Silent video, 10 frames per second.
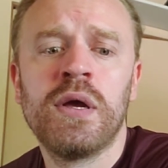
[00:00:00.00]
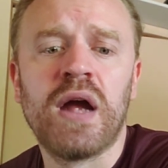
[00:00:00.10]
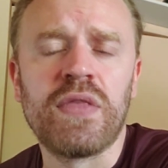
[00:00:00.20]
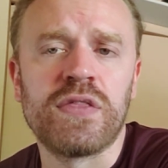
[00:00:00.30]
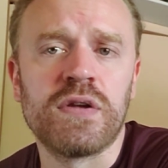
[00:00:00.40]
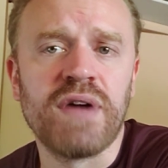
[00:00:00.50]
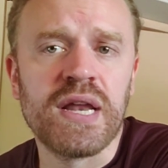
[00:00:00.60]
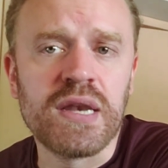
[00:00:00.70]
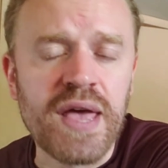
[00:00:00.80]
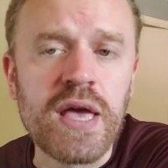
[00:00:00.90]
and that the
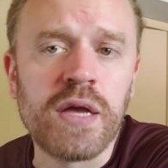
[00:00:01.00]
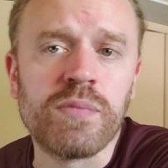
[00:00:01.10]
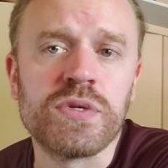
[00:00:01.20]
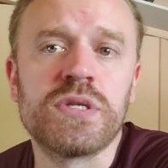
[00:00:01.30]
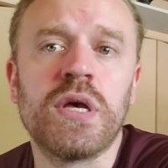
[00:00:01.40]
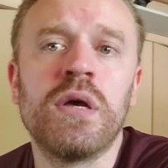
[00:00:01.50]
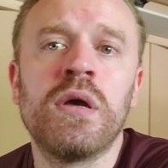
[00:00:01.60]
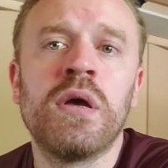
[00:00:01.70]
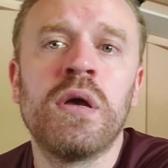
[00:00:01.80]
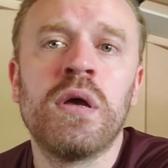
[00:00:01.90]
divine names
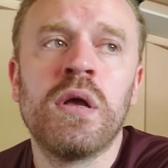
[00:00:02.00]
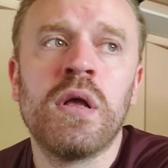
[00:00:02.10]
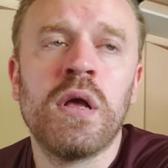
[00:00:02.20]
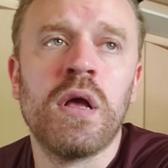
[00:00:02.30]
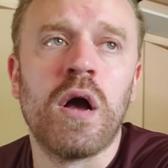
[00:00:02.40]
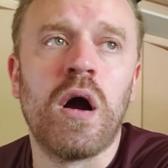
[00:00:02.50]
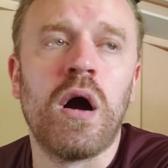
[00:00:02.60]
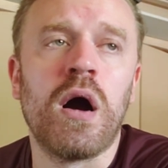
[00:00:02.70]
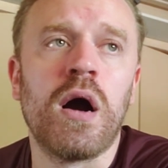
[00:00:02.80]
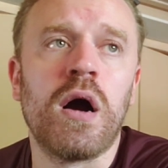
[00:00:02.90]

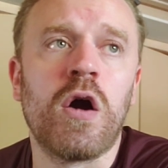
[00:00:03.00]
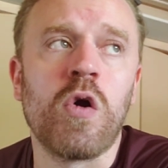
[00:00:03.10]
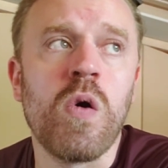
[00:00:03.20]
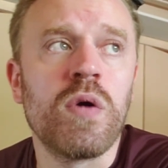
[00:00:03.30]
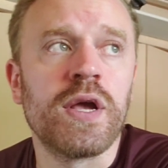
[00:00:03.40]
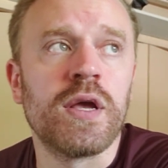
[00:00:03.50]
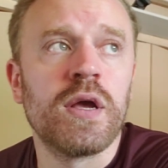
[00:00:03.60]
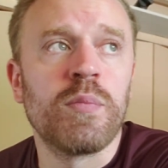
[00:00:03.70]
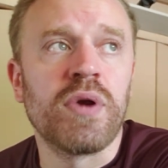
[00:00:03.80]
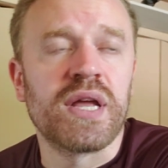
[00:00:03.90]
are only
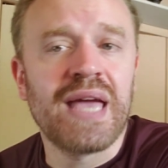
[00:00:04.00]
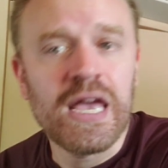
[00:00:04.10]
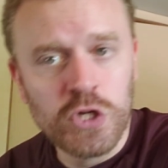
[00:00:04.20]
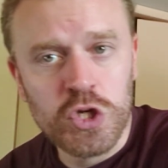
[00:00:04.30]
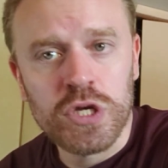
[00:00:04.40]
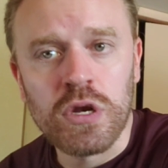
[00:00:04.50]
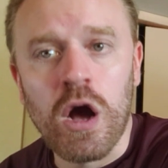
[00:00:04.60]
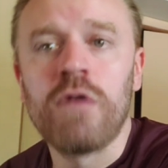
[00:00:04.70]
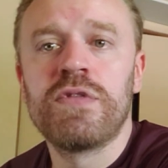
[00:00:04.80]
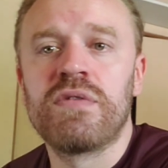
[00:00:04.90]
predication
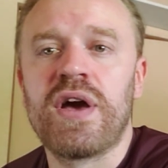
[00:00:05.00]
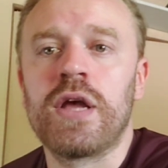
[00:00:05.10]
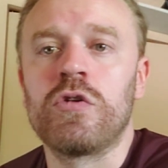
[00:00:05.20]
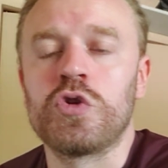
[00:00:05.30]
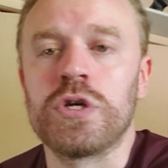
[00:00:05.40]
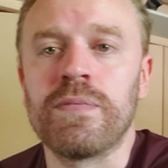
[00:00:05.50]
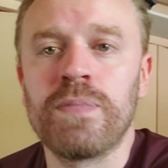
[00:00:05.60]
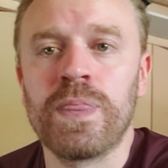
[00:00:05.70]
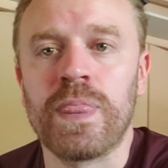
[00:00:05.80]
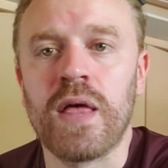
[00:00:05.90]
of the divine energy,
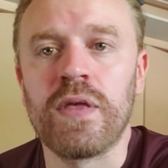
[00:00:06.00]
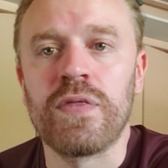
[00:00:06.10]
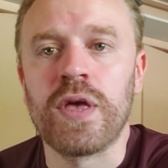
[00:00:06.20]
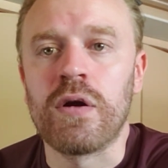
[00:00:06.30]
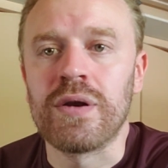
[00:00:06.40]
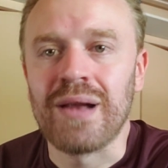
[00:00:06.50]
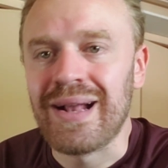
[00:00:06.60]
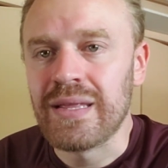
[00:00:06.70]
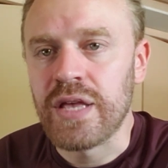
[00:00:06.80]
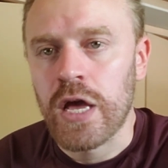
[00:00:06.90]
and that they are
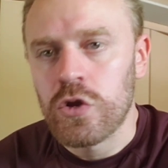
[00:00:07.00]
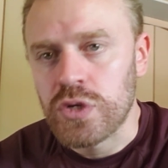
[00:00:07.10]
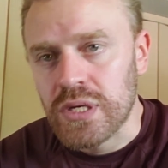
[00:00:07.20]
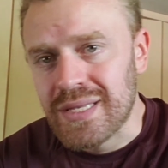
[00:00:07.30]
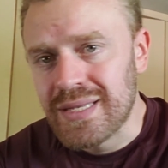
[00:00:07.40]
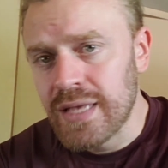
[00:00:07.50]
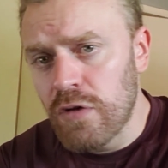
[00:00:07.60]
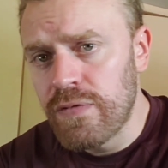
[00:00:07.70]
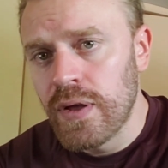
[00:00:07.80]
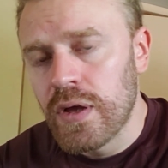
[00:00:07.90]
not the energy
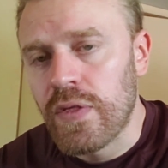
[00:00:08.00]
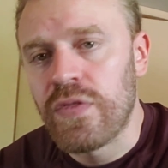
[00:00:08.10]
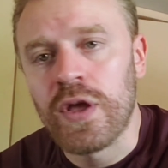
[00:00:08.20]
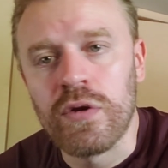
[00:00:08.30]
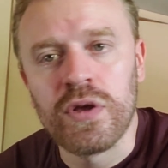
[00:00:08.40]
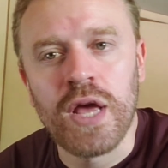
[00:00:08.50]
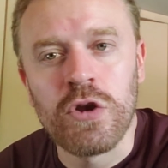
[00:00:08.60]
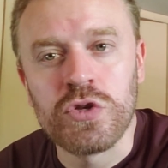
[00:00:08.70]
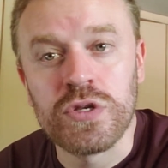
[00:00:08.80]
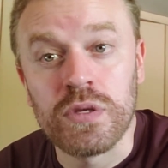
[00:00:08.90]
itself, and that they are not
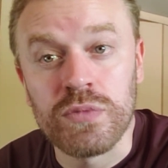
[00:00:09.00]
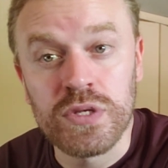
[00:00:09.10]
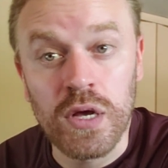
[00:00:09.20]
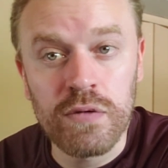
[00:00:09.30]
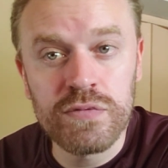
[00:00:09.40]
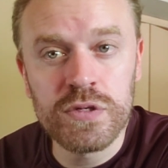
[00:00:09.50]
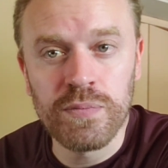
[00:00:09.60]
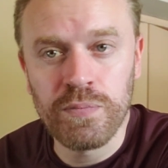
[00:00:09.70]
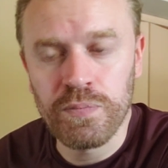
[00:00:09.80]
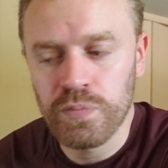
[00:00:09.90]
energies themselves.
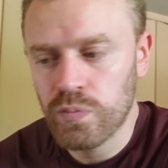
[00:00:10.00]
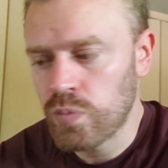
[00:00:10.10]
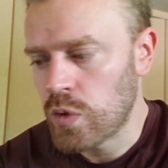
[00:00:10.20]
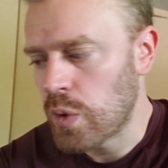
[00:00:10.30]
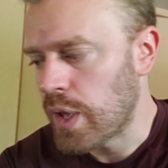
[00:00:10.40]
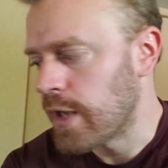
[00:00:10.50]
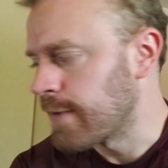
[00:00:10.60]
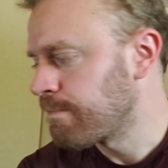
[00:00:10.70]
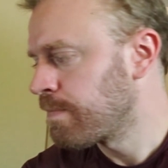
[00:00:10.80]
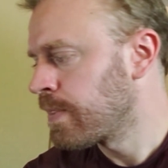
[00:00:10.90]
Okay.